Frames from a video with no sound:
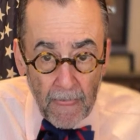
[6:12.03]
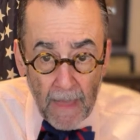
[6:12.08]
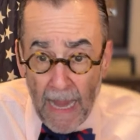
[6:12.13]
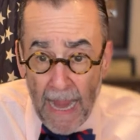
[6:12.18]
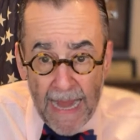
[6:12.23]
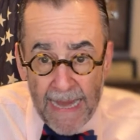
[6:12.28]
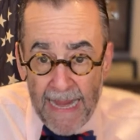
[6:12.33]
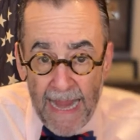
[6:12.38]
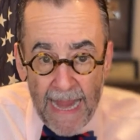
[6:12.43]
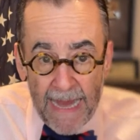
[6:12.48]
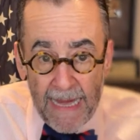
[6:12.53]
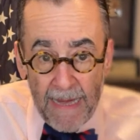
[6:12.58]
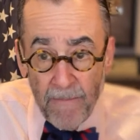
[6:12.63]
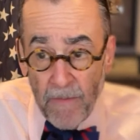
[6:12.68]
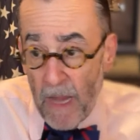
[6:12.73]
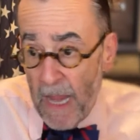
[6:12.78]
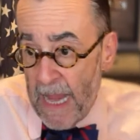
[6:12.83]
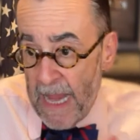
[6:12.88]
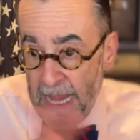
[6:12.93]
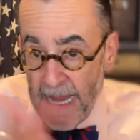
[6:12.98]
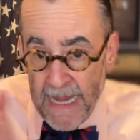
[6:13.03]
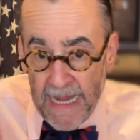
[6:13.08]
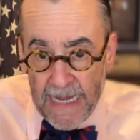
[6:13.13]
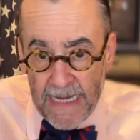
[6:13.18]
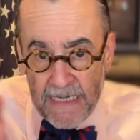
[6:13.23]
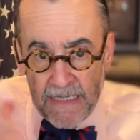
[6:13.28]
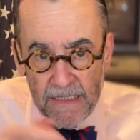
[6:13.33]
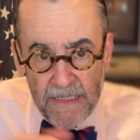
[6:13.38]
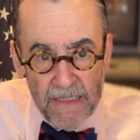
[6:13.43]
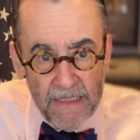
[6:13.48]
I can't keep
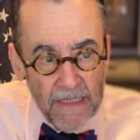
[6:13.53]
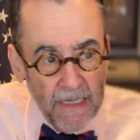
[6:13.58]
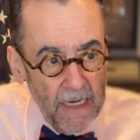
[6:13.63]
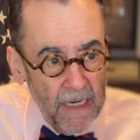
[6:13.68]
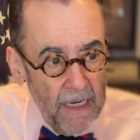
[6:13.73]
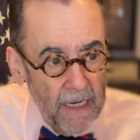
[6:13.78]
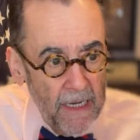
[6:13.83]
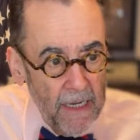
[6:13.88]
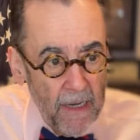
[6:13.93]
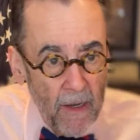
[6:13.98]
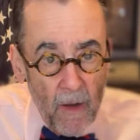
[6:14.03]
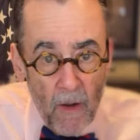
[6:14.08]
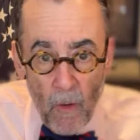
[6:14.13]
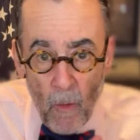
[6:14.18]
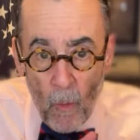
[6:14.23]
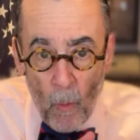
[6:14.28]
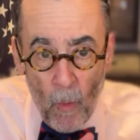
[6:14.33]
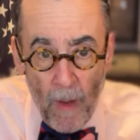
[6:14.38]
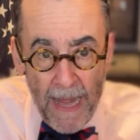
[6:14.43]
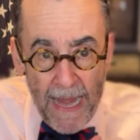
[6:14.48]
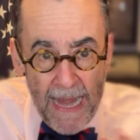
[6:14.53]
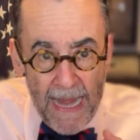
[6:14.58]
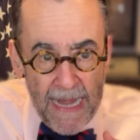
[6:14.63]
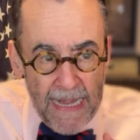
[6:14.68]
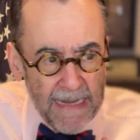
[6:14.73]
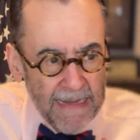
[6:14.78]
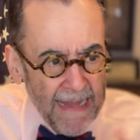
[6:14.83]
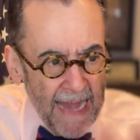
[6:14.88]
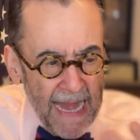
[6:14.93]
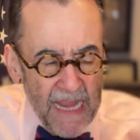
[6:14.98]
his,
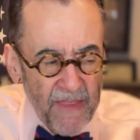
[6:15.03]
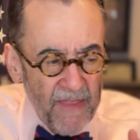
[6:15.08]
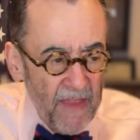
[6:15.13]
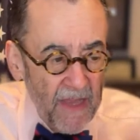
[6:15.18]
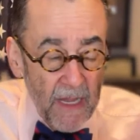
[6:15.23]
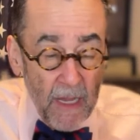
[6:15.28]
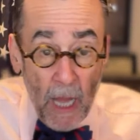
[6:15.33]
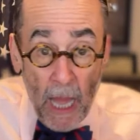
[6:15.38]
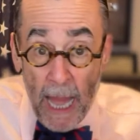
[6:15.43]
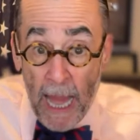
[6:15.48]
Wade, Nathan,